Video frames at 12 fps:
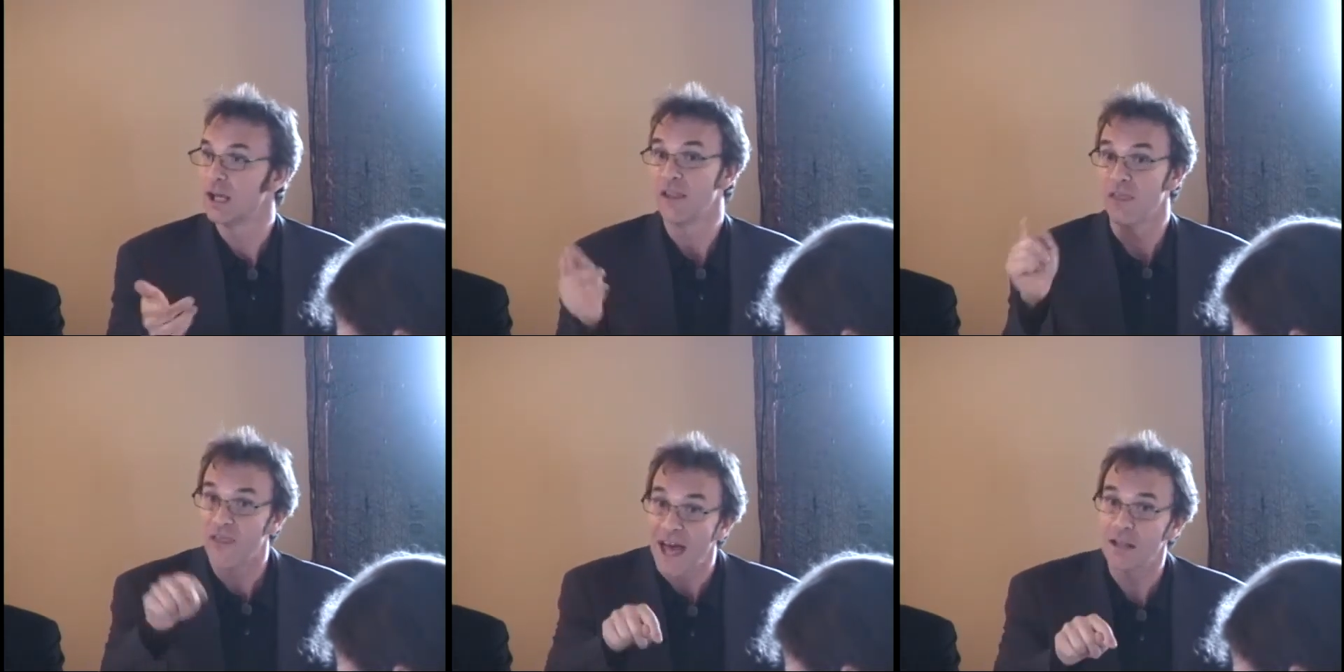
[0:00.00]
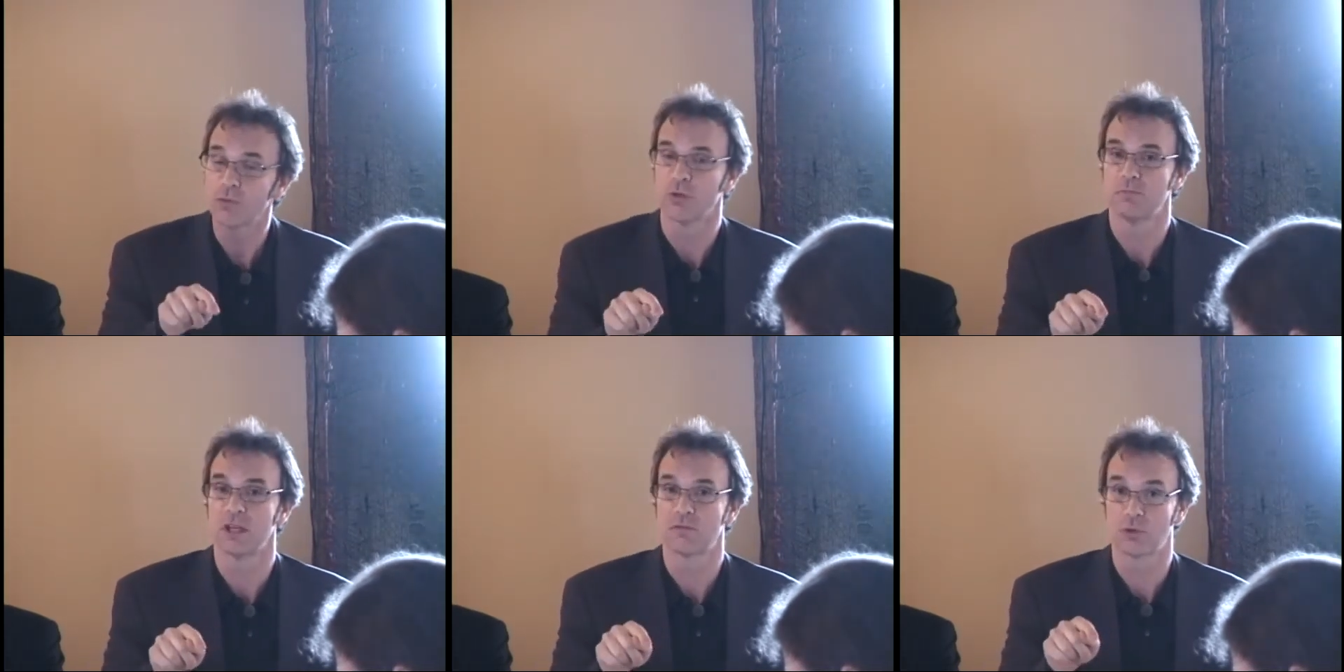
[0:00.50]
And that's
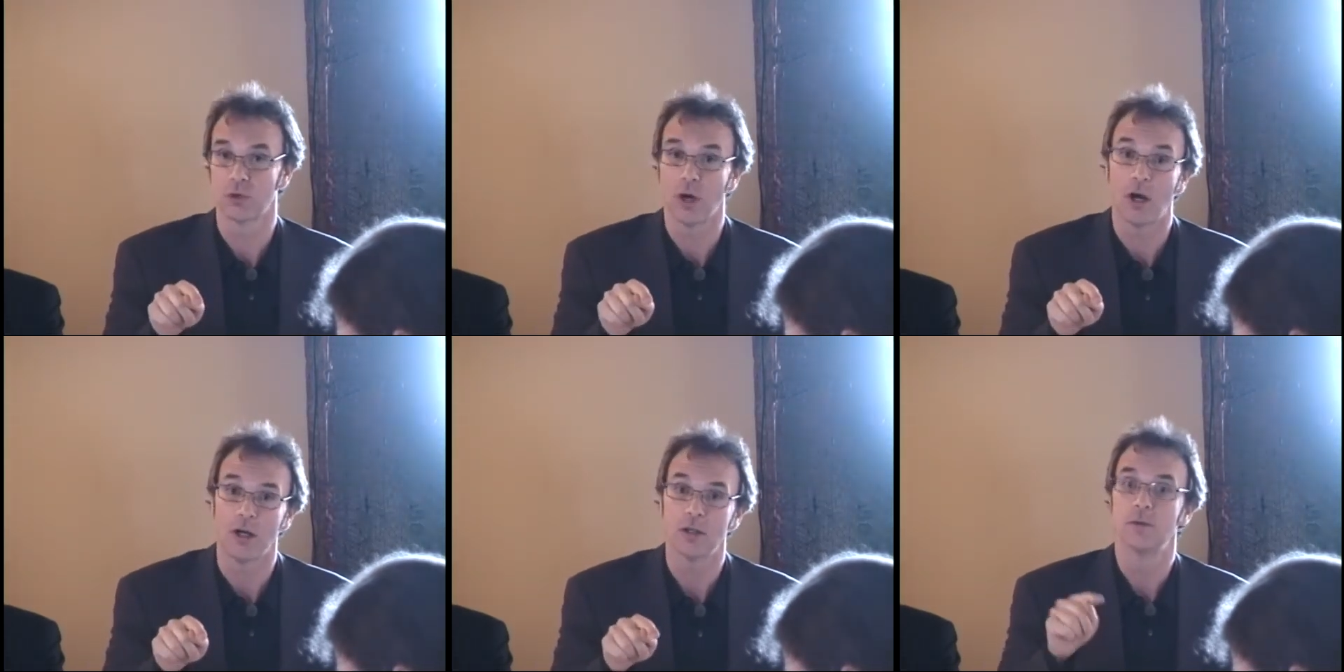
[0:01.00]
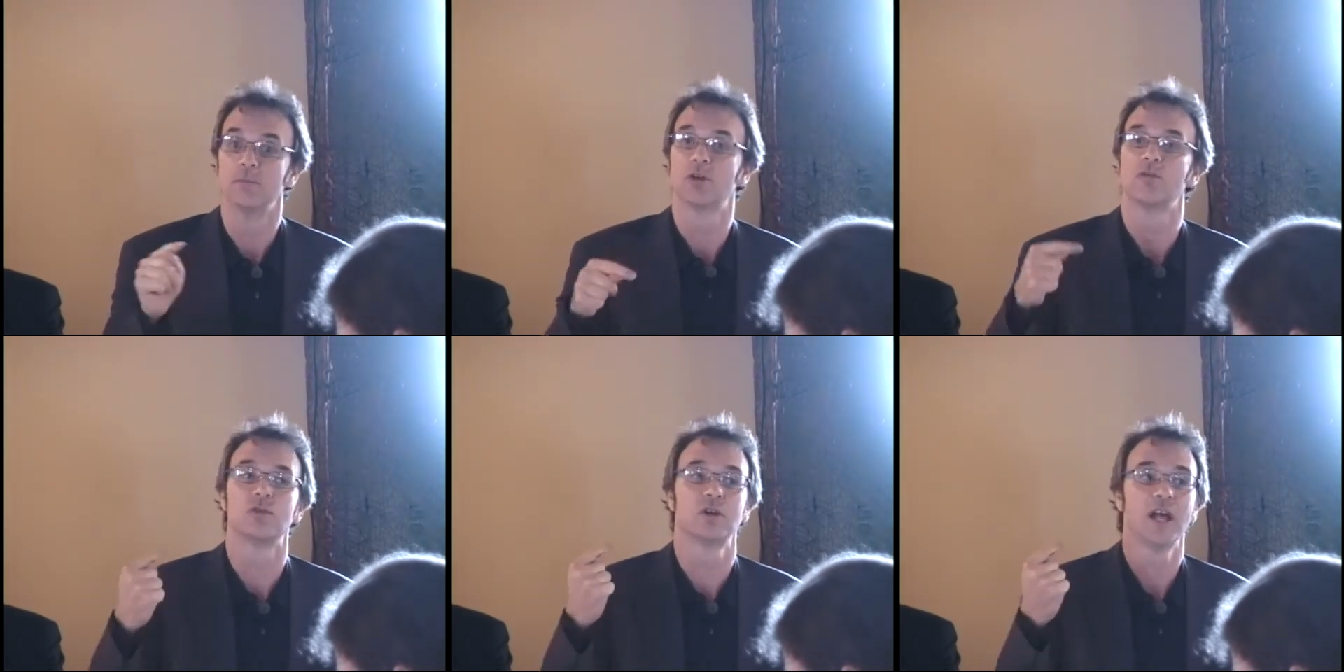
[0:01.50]
what makes good art,
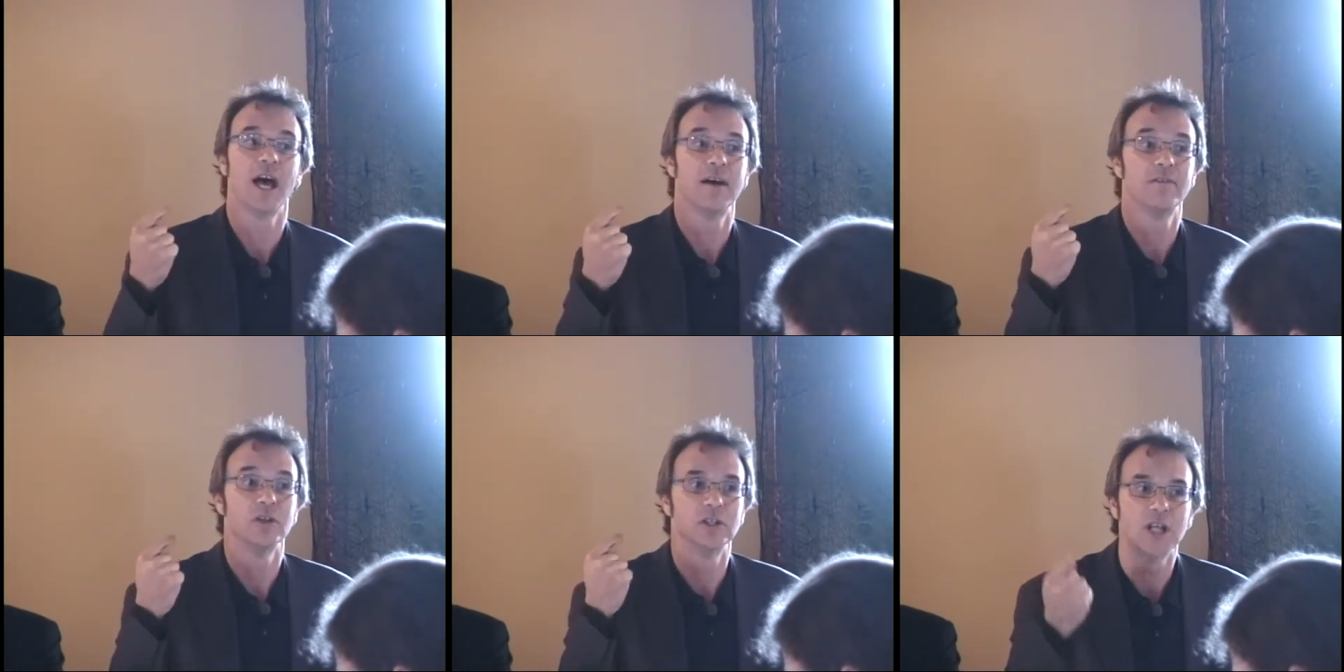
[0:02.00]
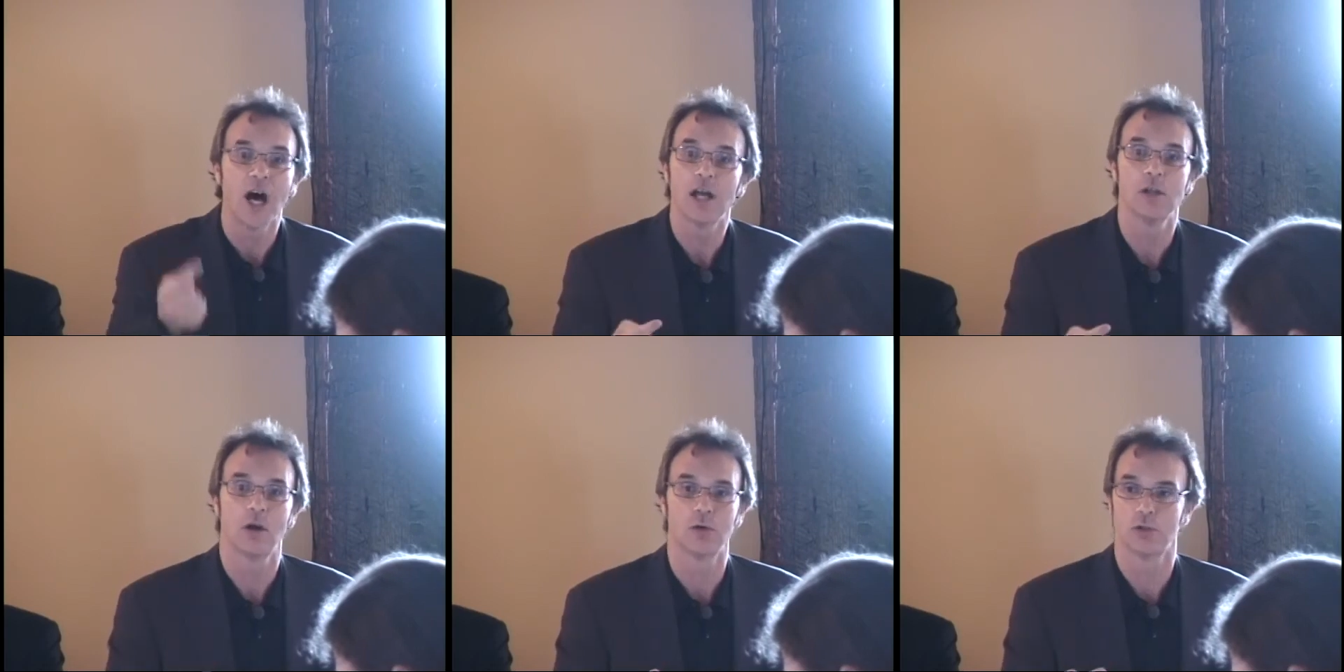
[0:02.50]
because you can have a
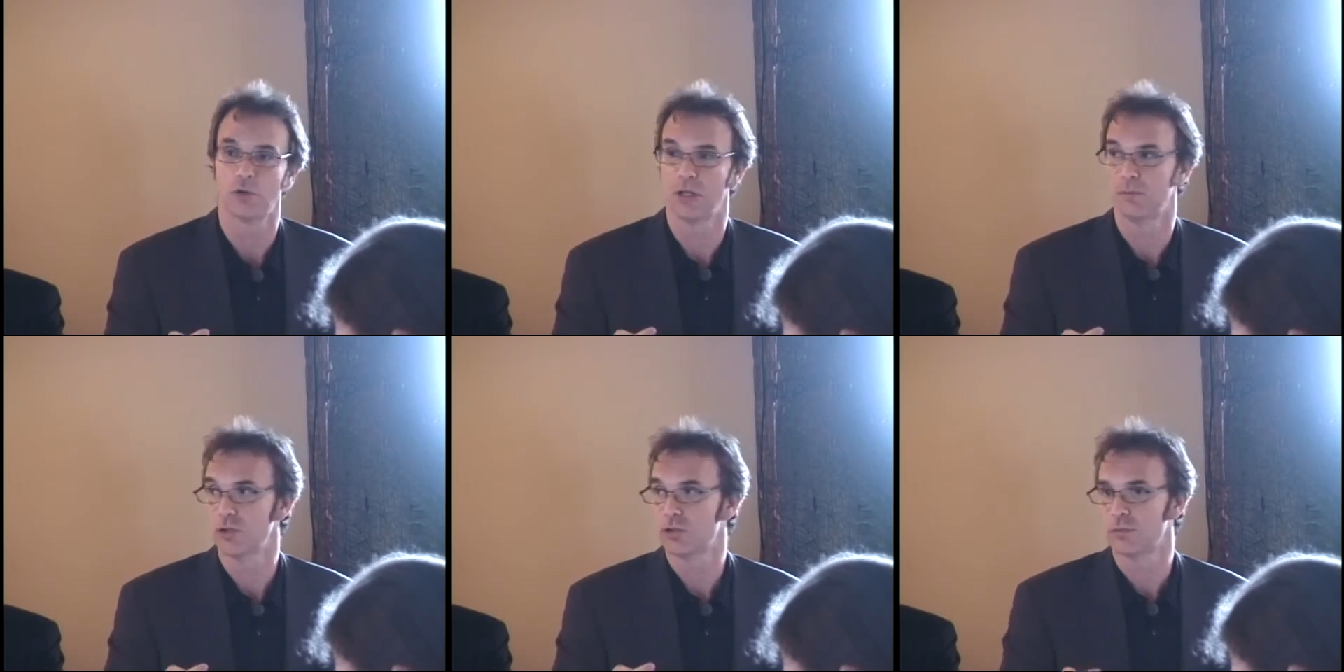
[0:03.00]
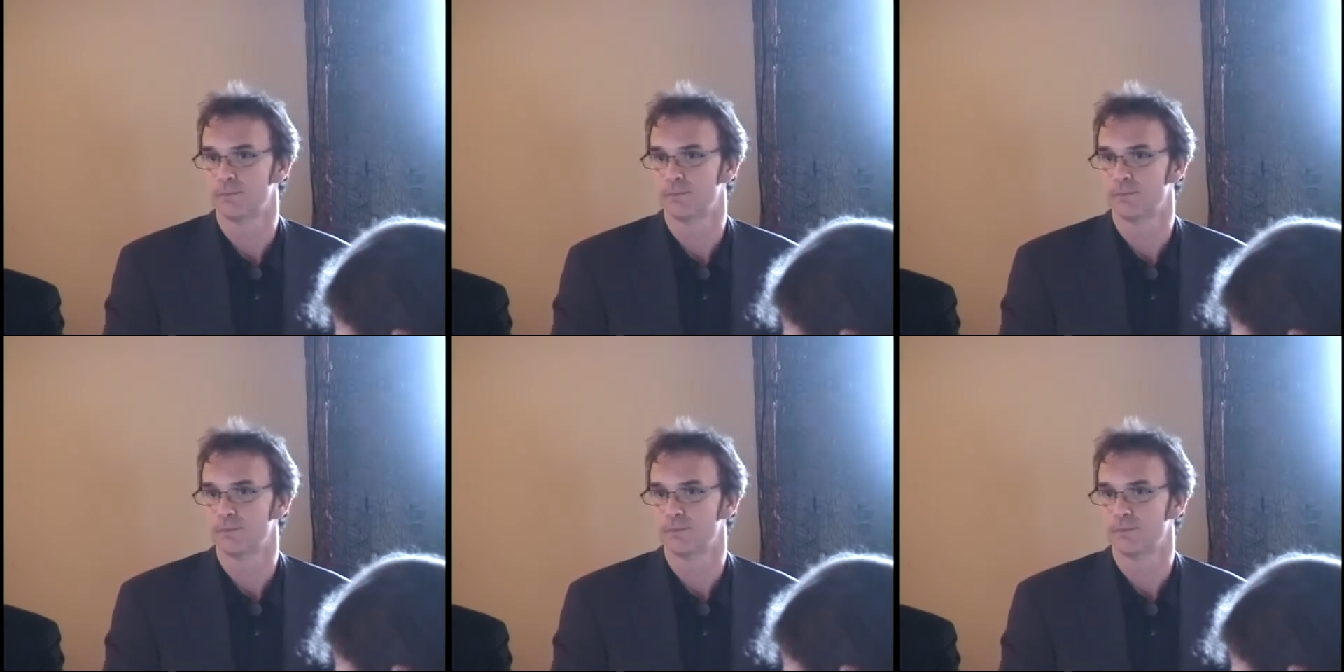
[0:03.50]
dialogue with your image.